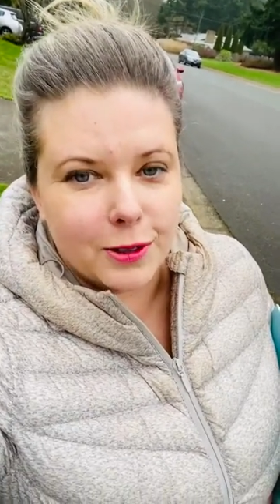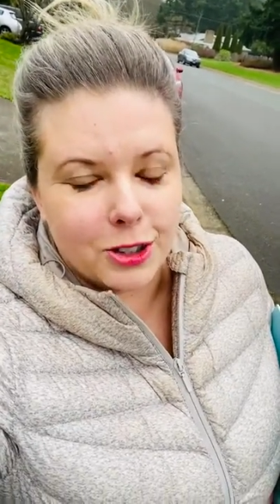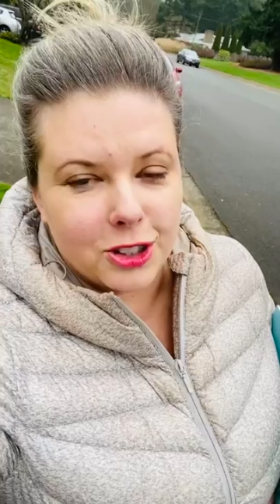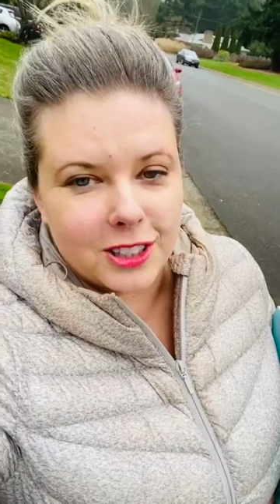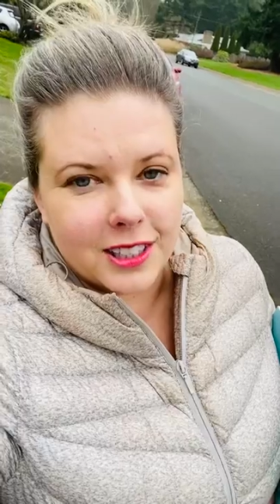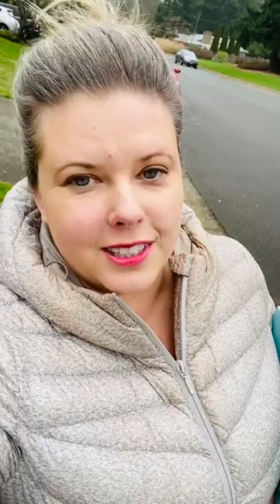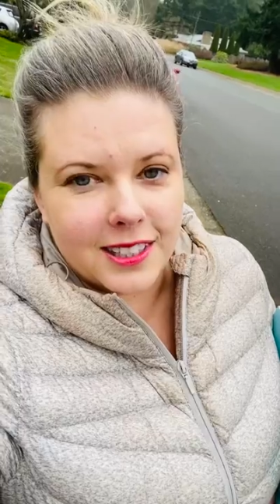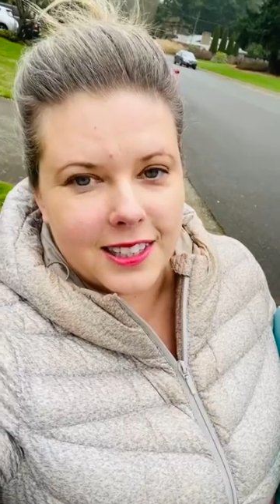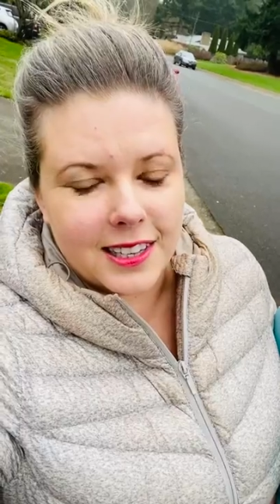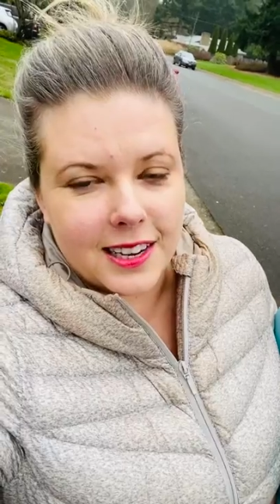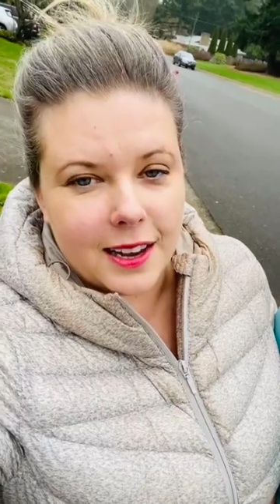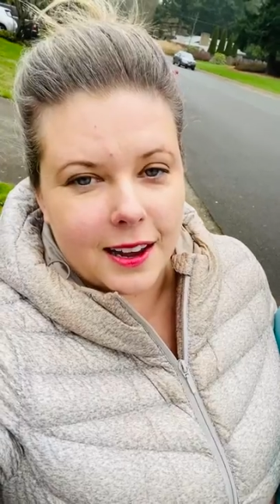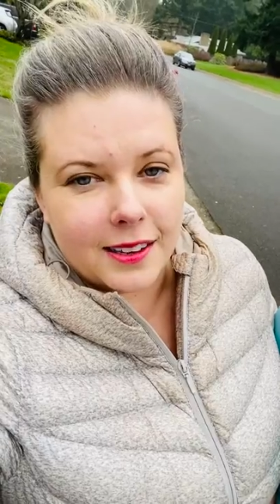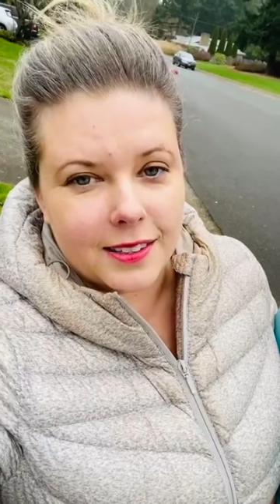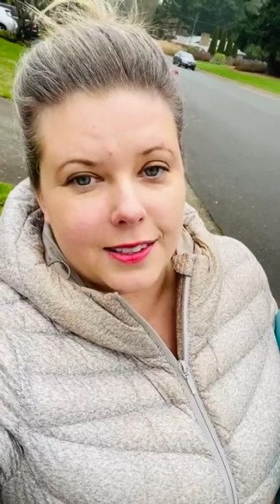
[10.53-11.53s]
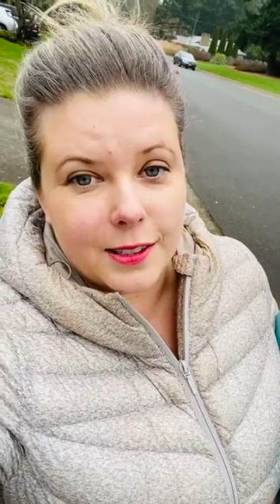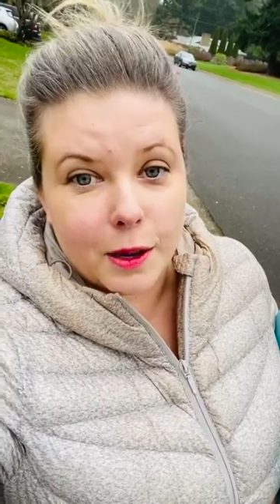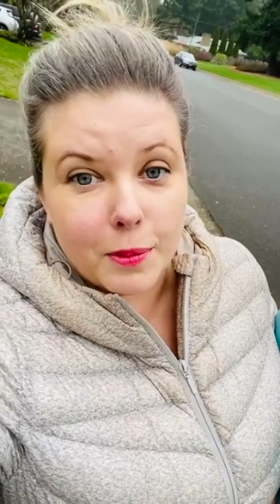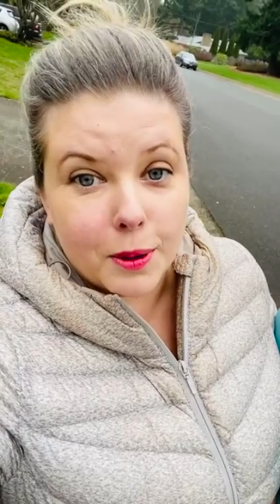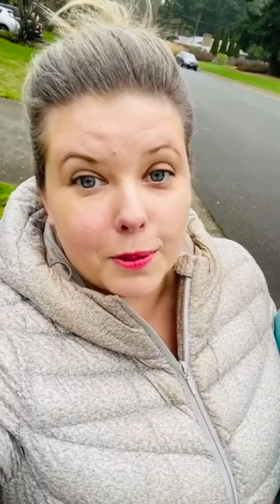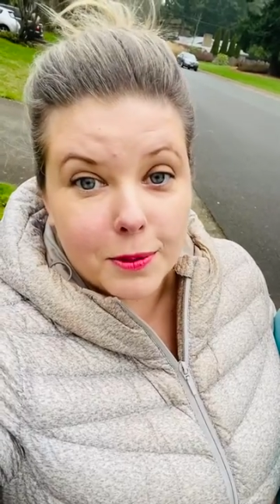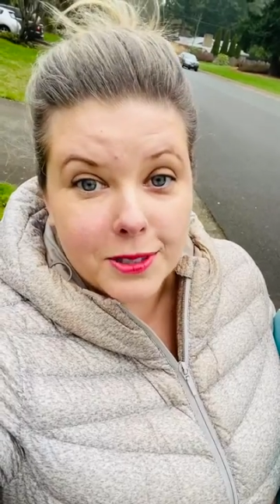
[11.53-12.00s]
which is a
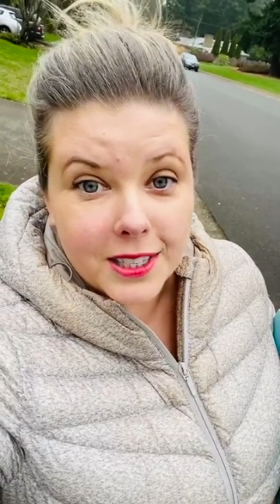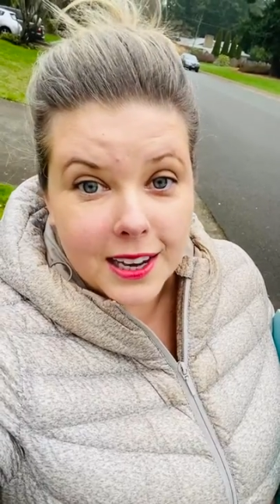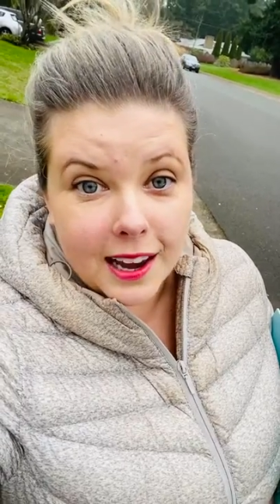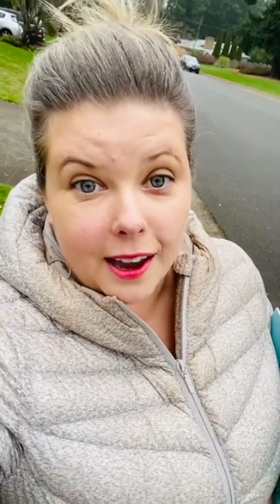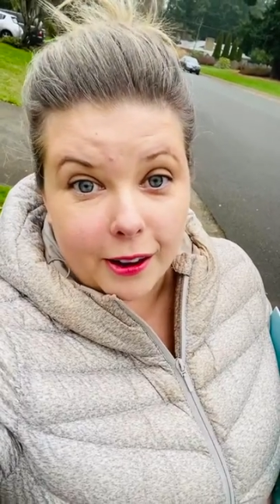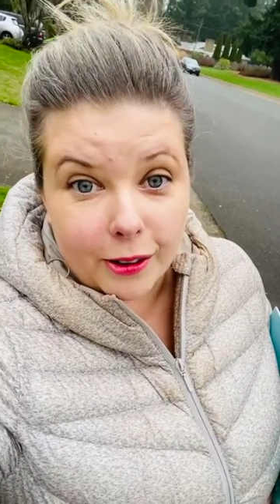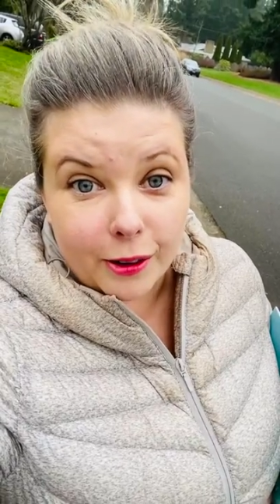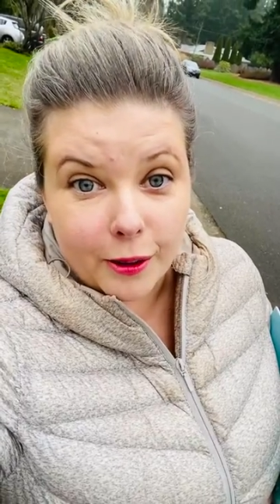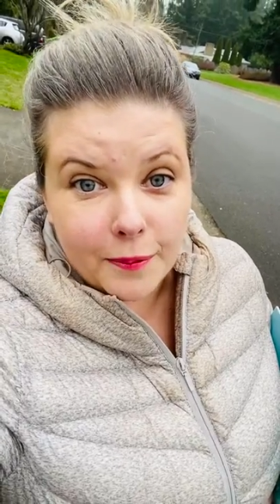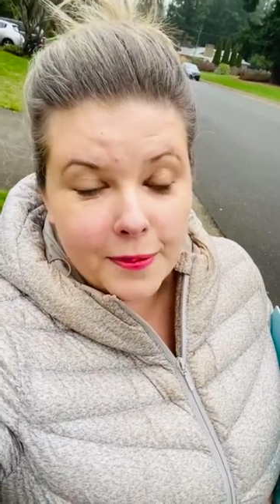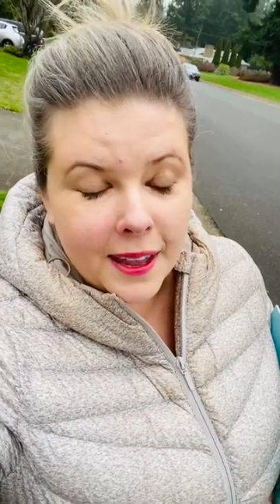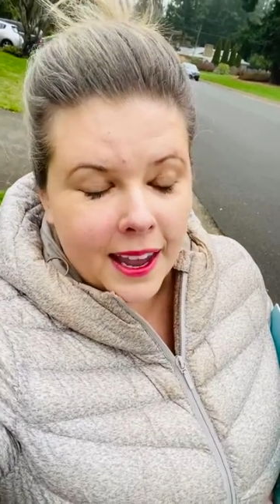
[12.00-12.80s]
suburb of Seattle,